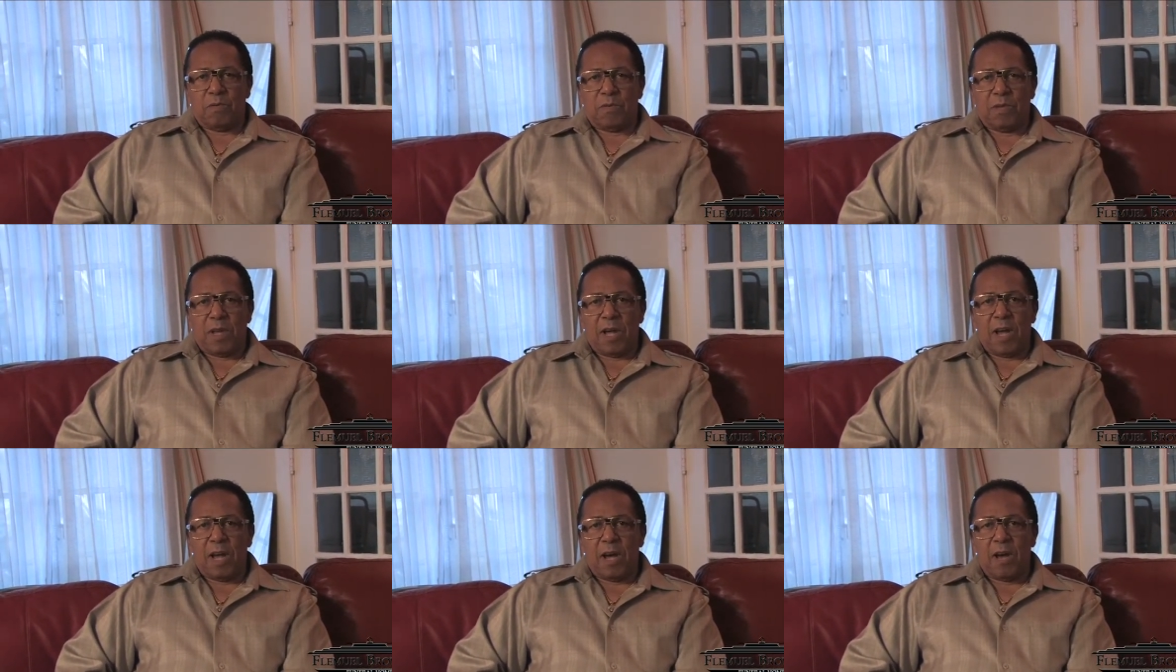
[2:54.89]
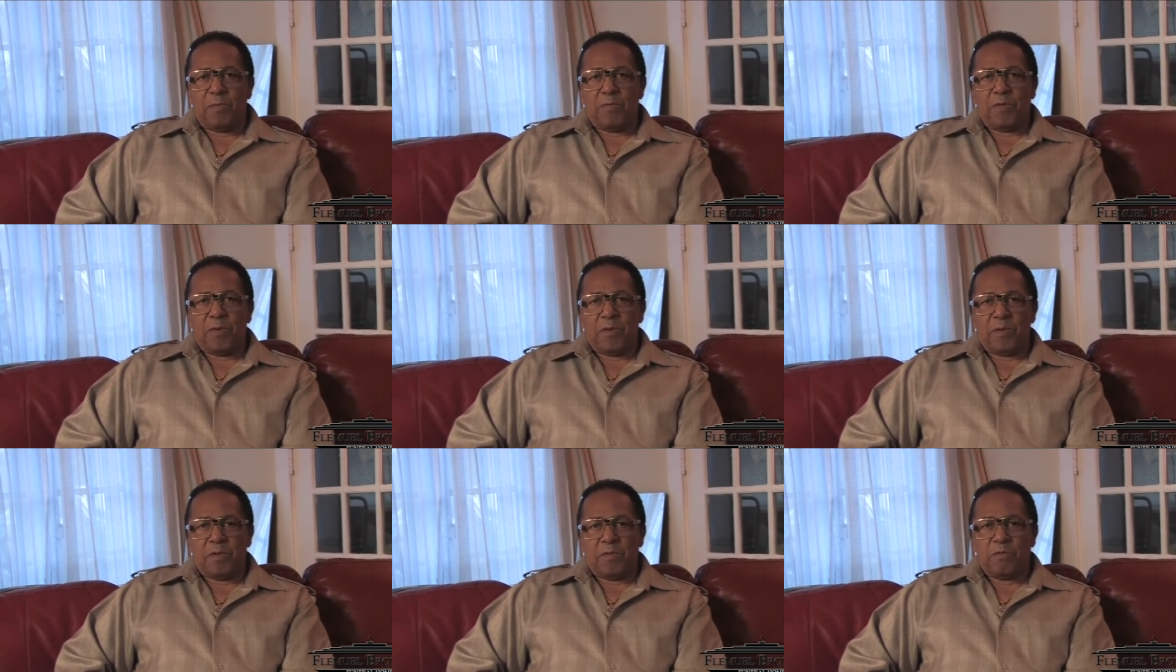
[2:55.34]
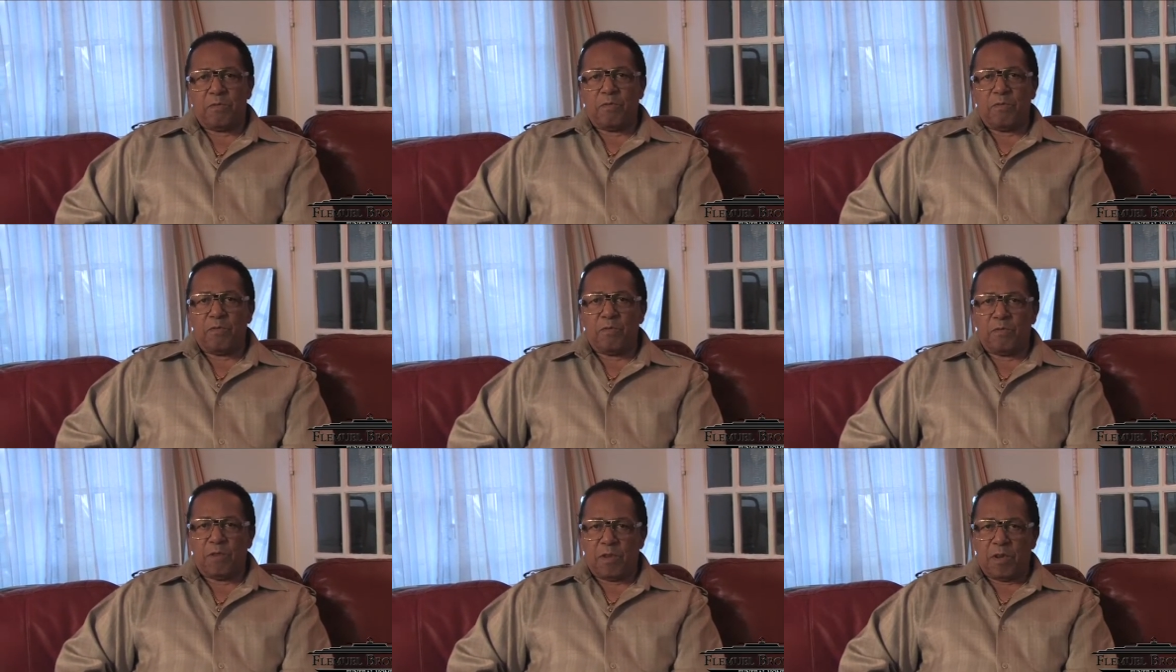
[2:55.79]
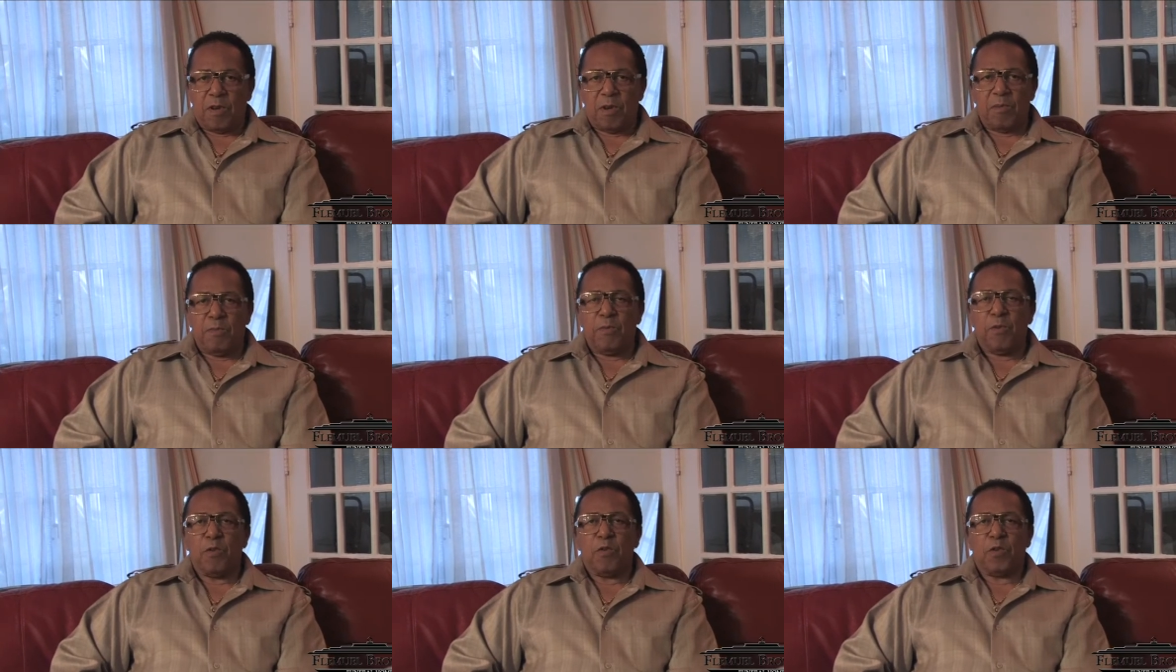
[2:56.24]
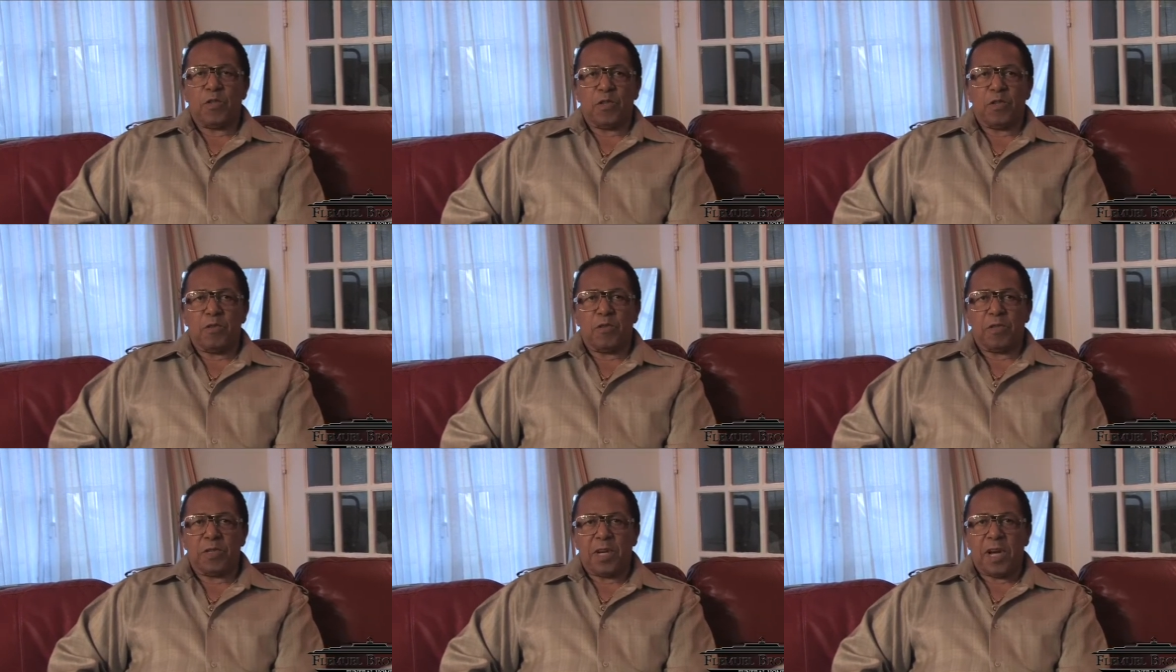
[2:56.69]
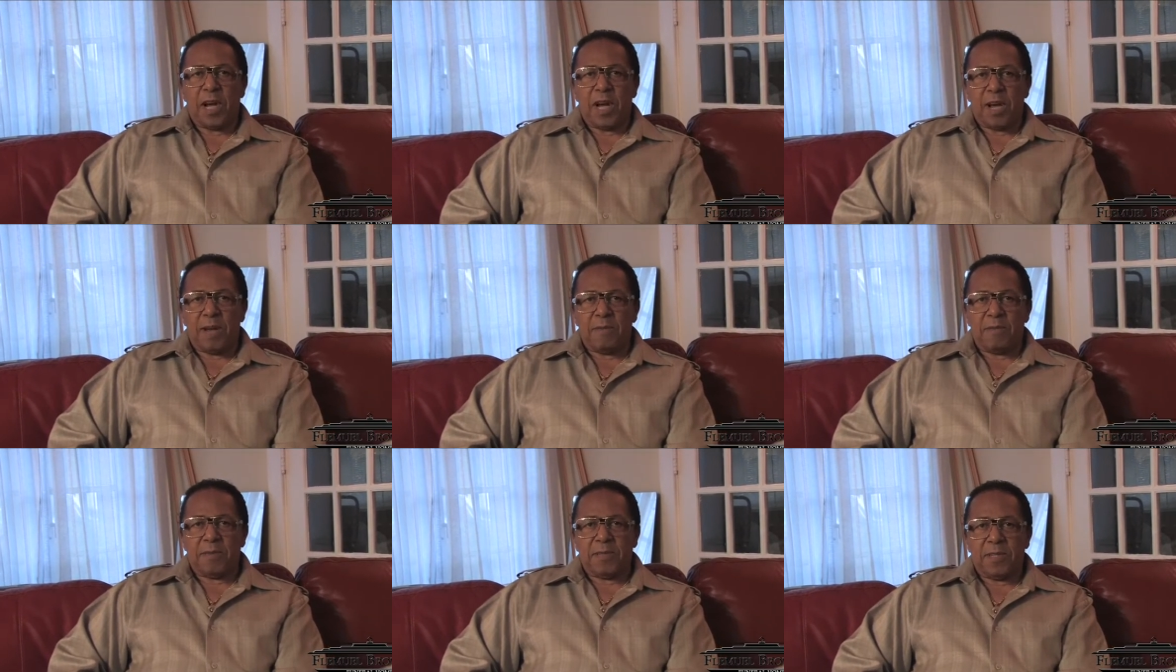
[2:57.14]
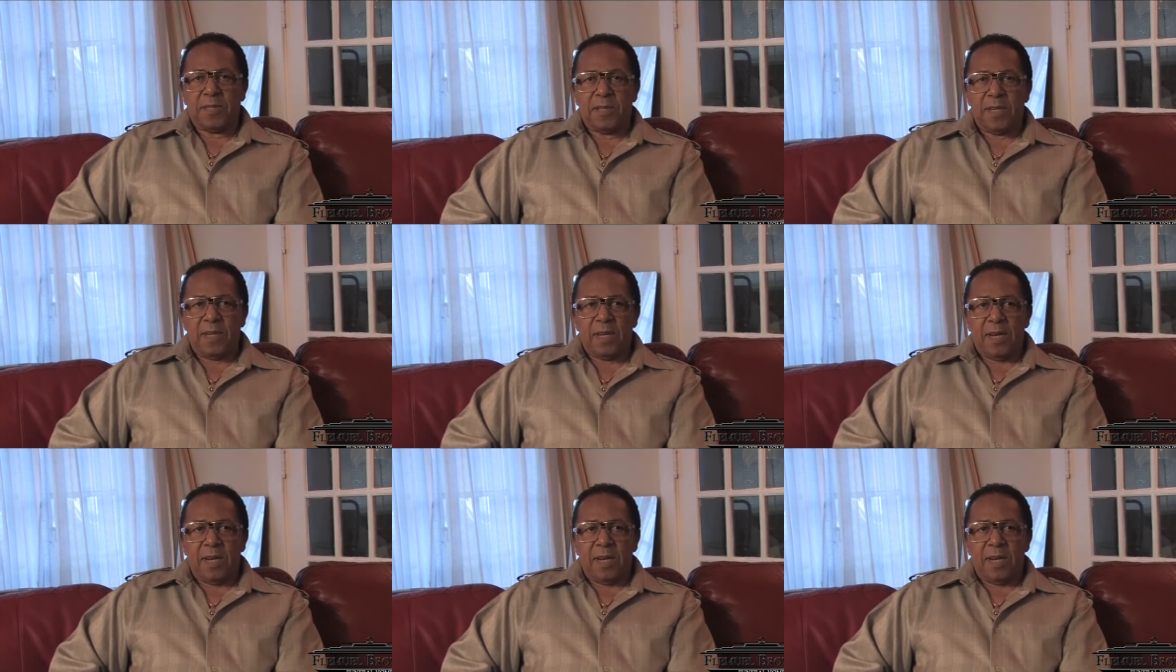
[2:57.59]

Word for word: They help you through the emotional times.